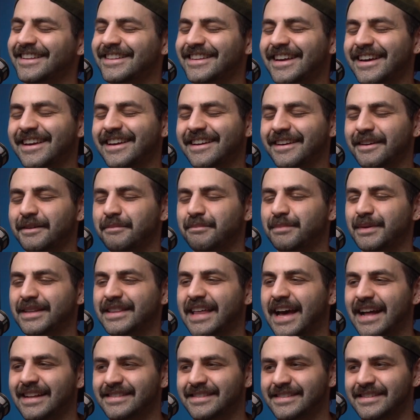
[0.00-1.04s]
like, but
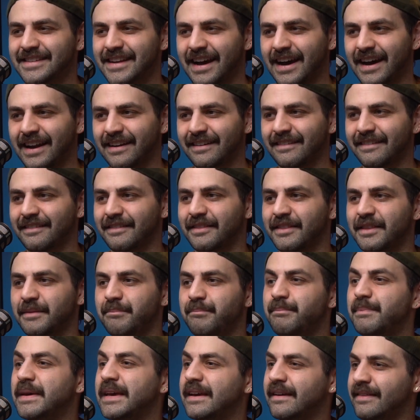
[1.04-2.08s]
that's not the
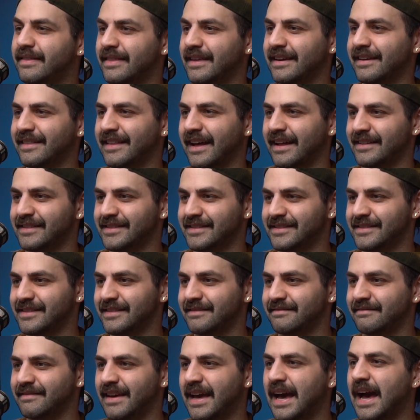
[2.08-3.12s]
big thing that's
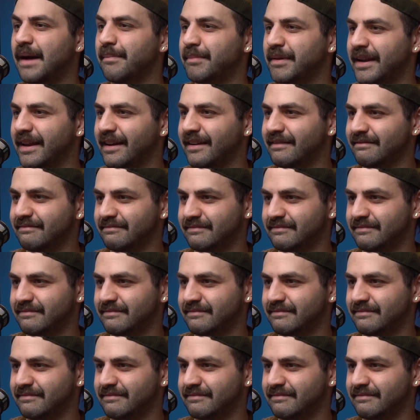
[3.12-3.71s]
happening.